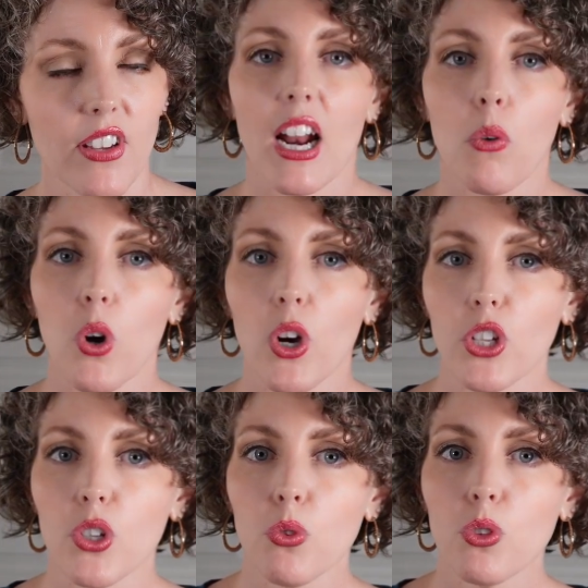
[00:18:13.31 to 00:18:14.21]
And I want
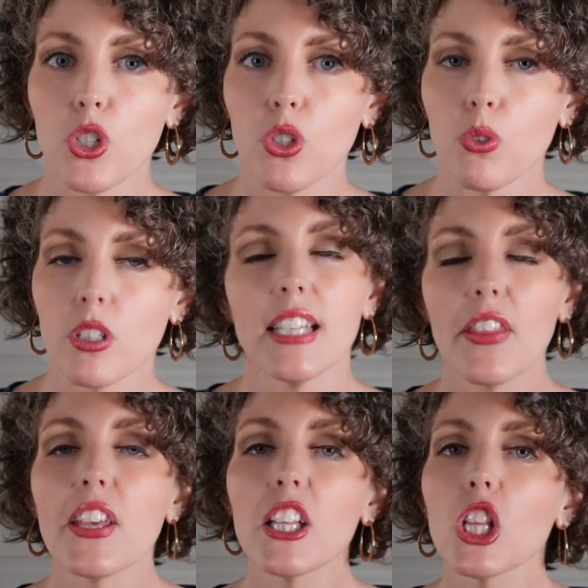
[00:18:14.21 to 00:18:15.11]
you to use
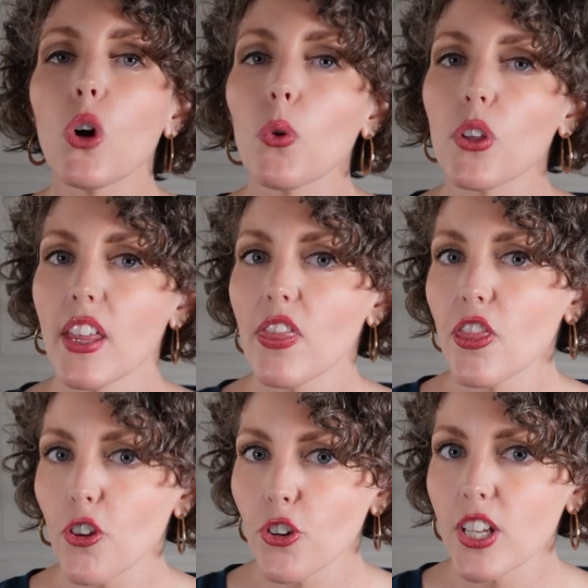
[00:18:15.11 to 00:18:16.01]
nothing lower than
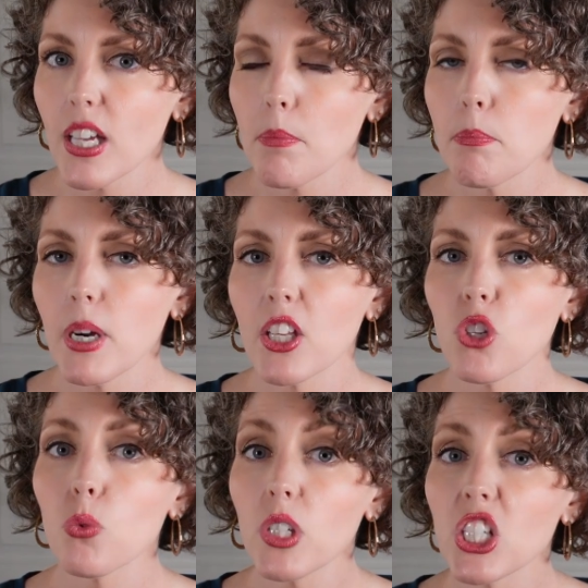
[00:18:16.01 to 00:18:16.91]
30, but
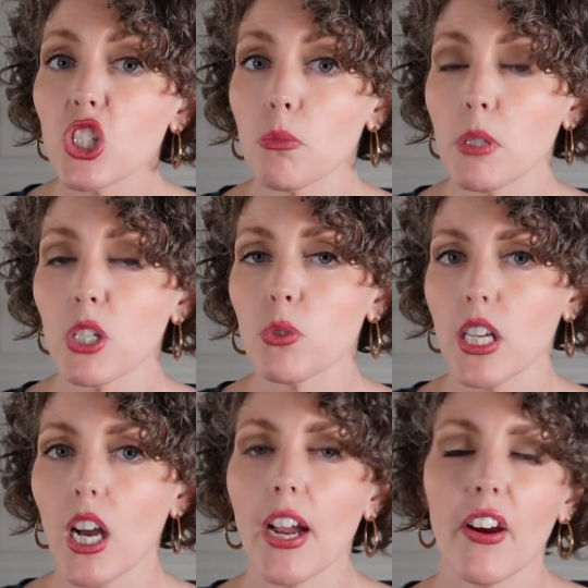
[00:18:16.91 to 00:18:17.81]
you really should be
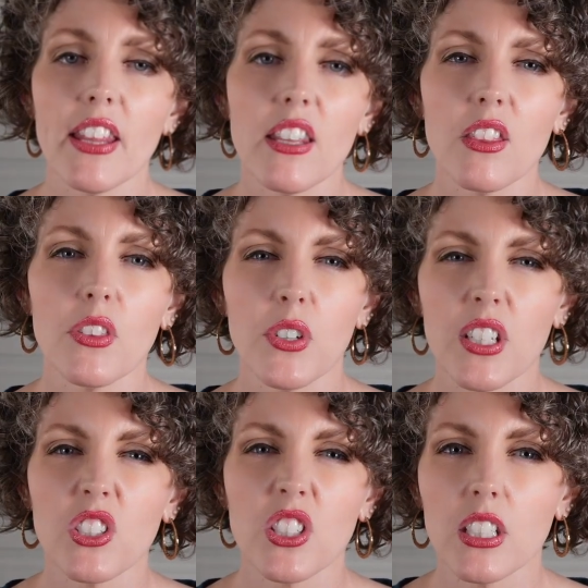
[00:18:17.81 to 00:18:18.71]
using higher. I think 30
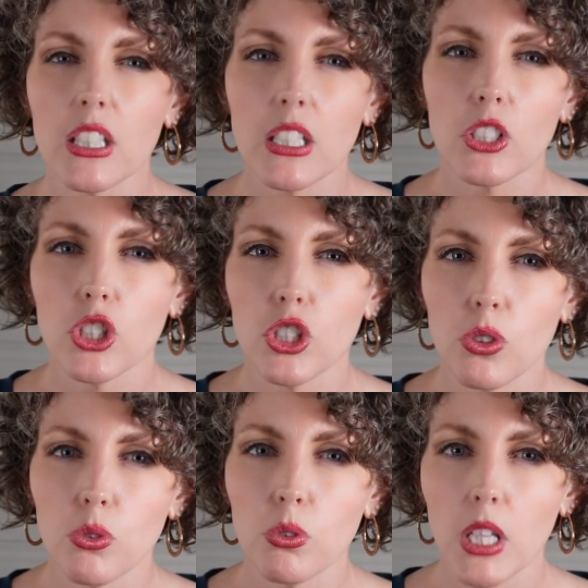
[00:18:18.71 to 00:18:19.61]
is just a little
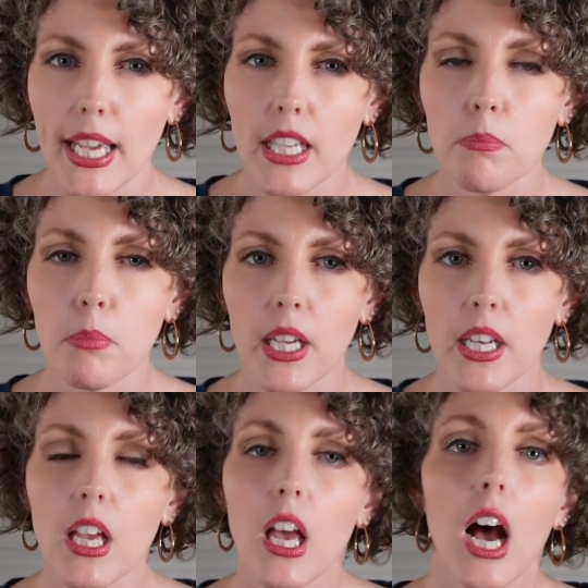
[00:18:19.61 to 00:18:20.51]
too light,
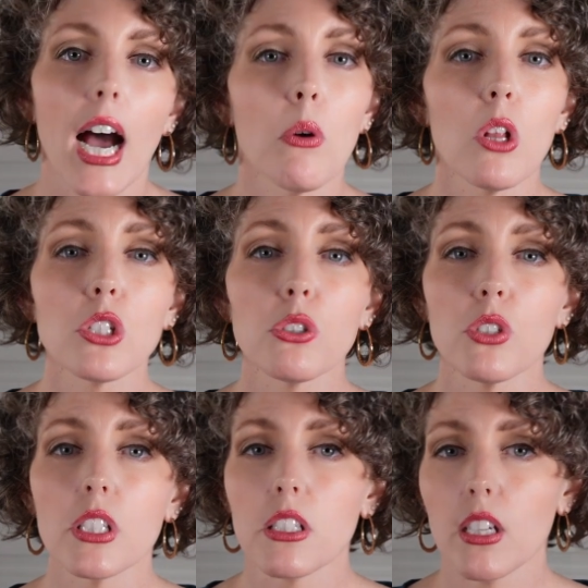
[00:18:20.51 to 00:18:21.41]
but I will also
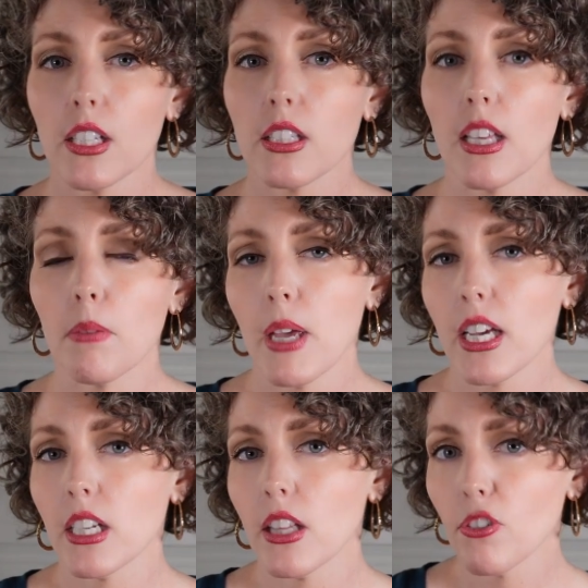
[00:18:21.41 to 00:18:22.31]
discuss and
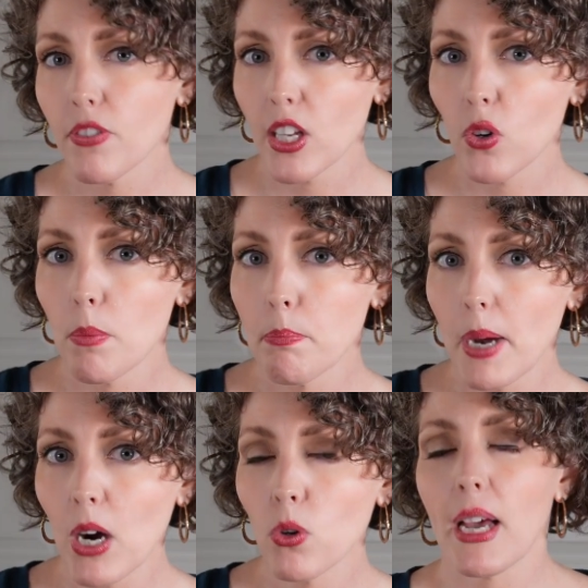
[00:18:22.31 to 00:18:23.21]
make another video
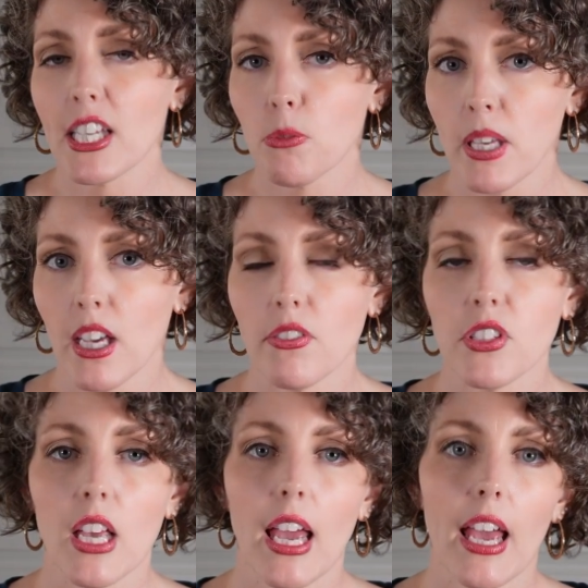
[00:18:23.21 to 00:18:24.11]
about
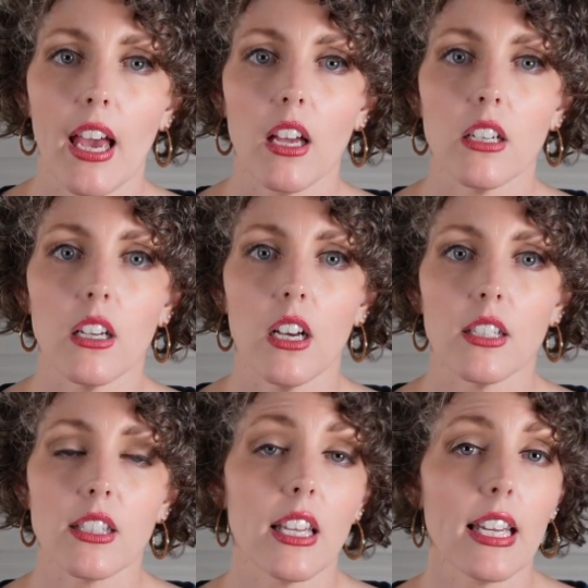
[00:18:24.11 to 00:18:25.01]
SPFs and
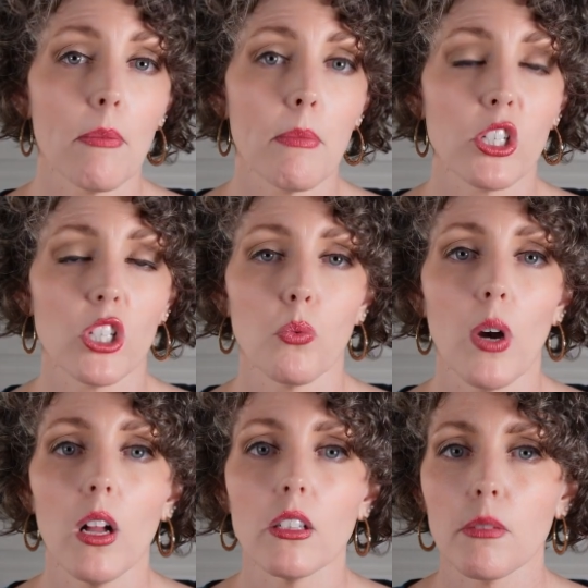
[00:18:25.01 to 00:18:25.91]
sun damage as
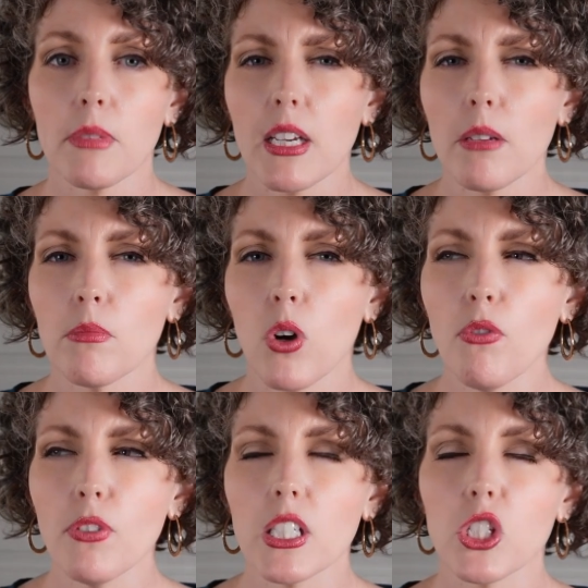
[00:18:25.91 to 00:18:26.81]
well, sometime
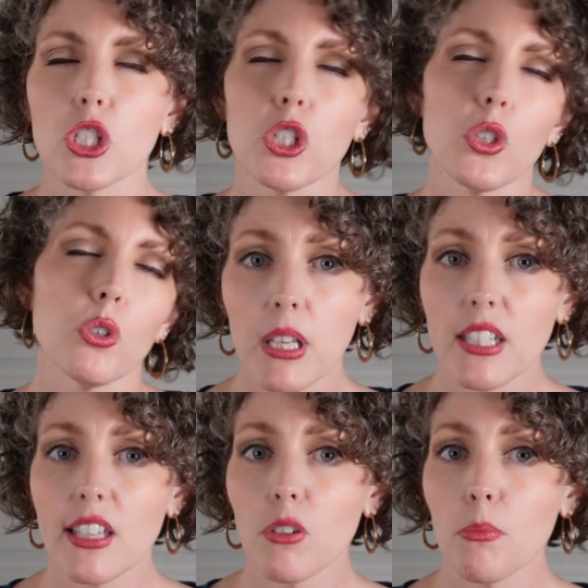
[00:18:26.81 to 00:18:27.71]
hopefully soon.
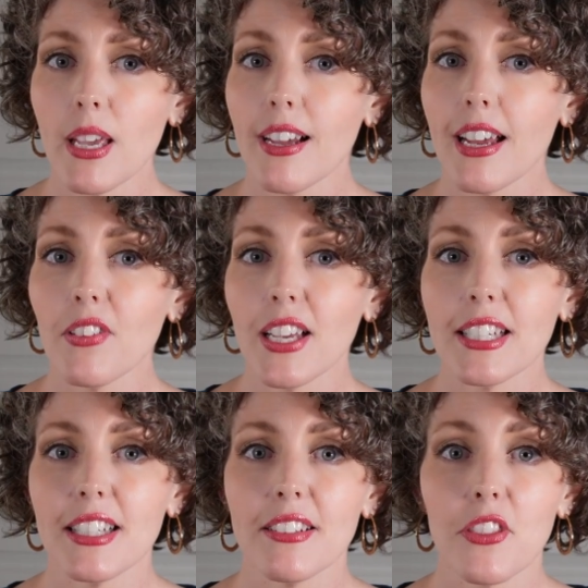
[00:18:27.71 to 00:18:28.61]
Plus that'll make kind of like
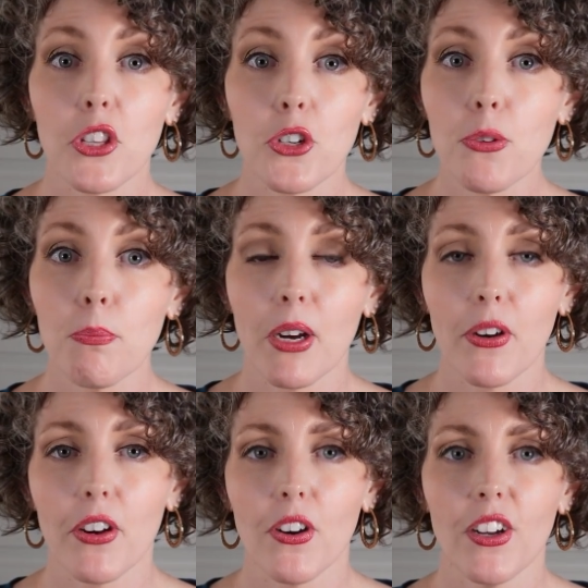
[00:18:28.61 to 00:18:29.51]
a third
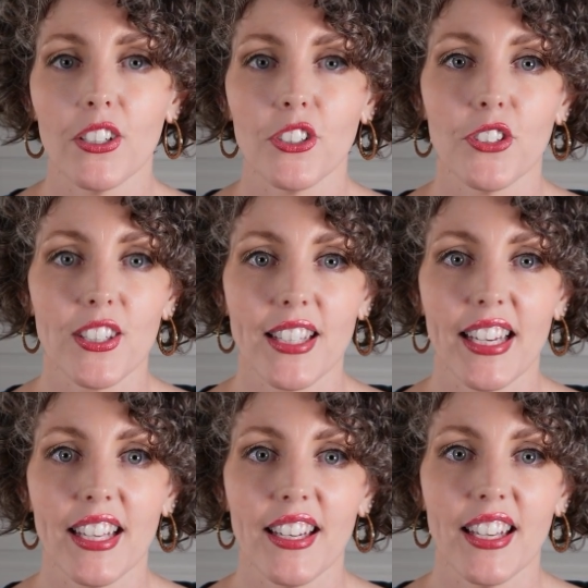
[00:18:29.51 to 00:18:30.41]
barrier on your
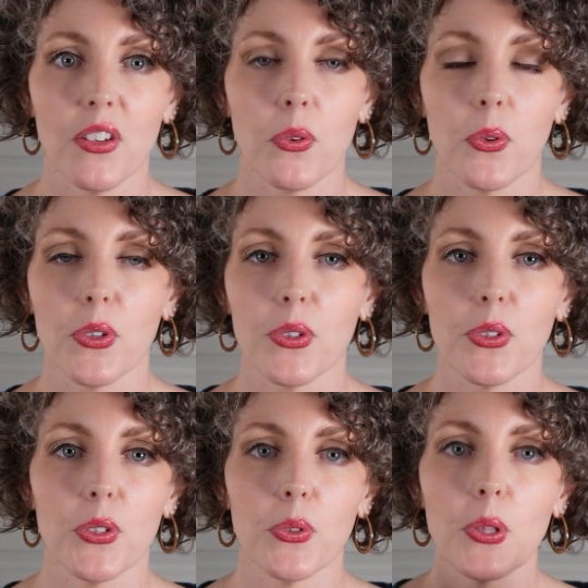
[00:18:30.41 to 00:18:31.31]
skin in order
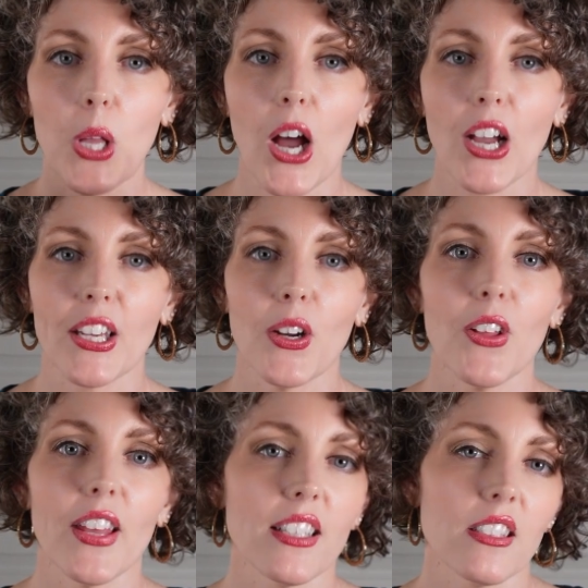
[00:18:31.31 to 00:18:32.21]
to lock in
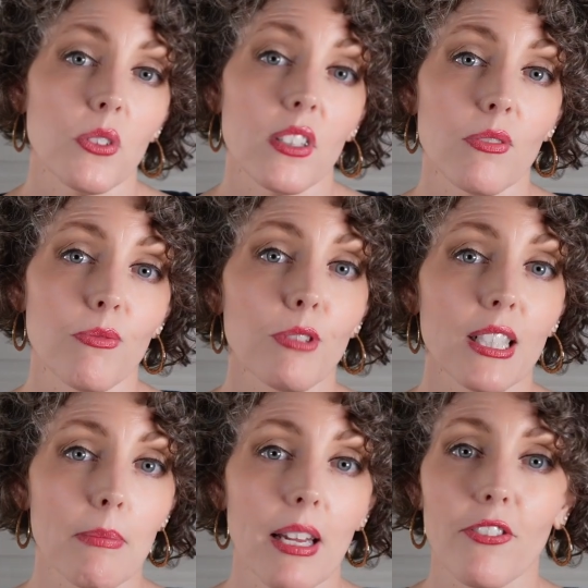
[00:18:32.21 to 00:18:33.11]
all that. So it's
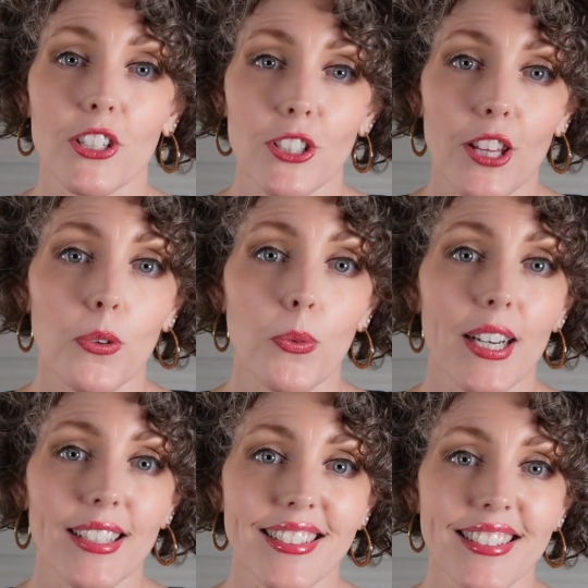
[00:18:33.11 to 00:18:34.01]
really beneficial
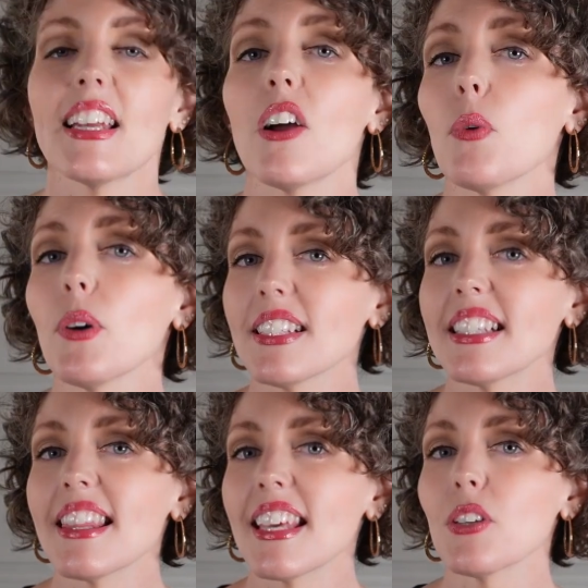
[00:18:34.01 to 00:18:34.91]
otherwise. Now I want to
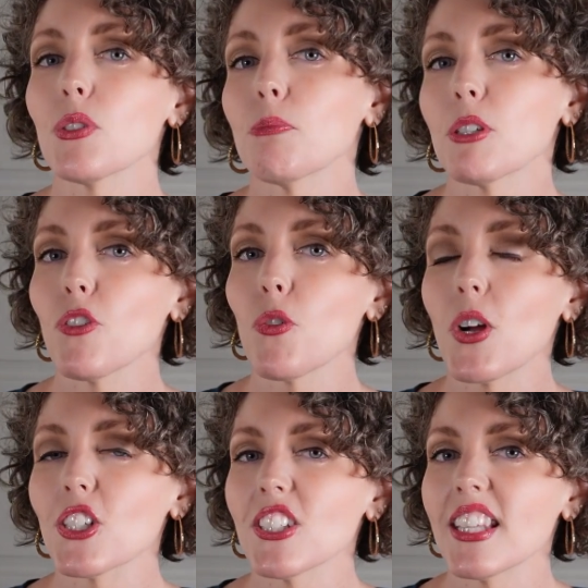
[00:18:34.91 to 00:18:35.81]
say thank you so much for
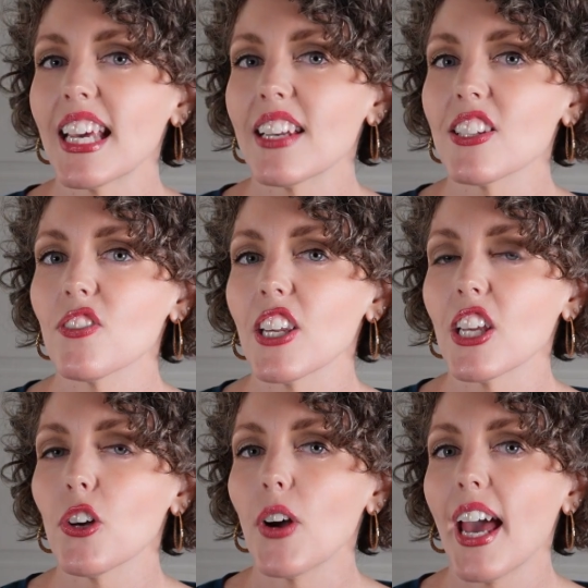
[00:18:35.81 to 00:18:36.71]
watching to the end of this
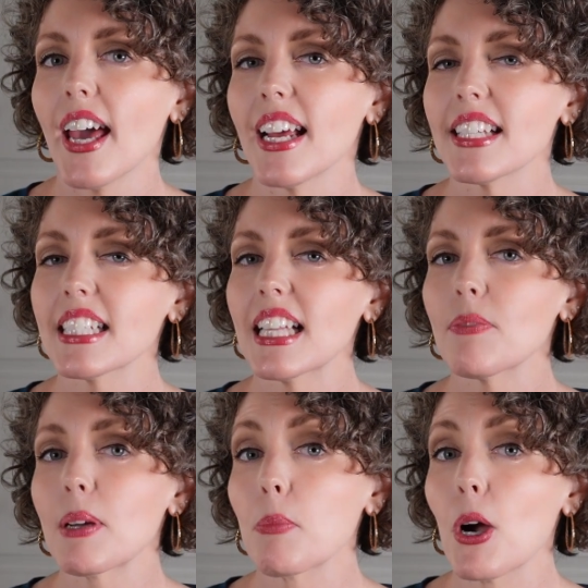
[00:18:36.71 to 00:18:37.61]
video, and I still
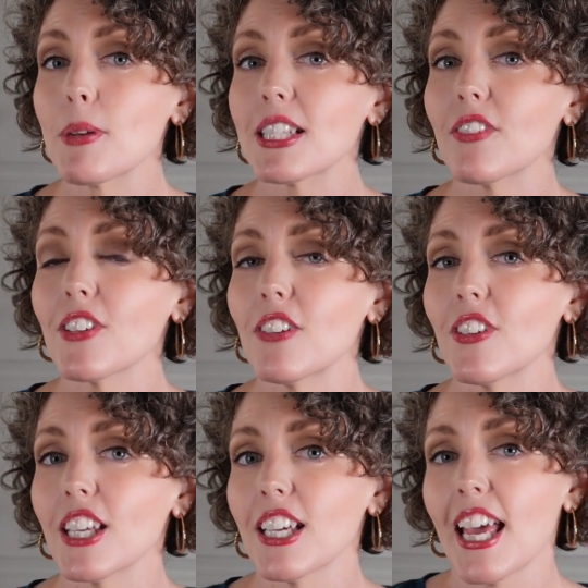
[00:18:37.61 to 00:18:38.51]
have my promise of
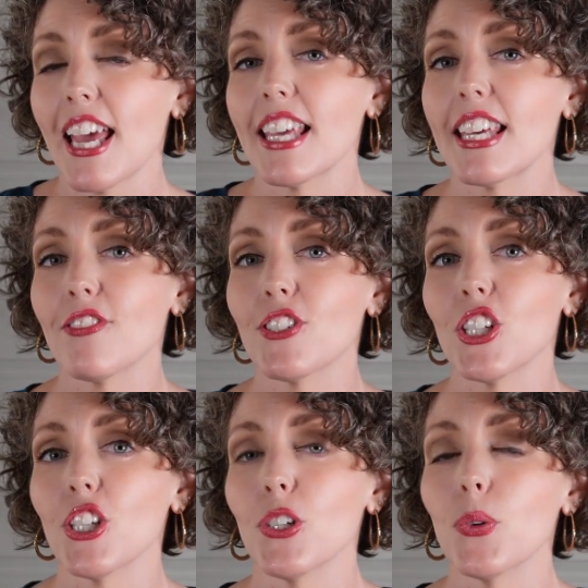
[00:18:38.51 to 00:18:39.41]
giving a gift
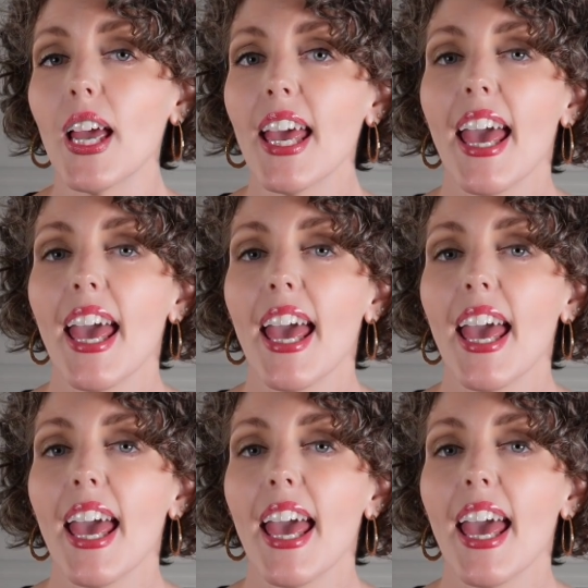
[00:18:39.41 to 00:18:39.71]
to you.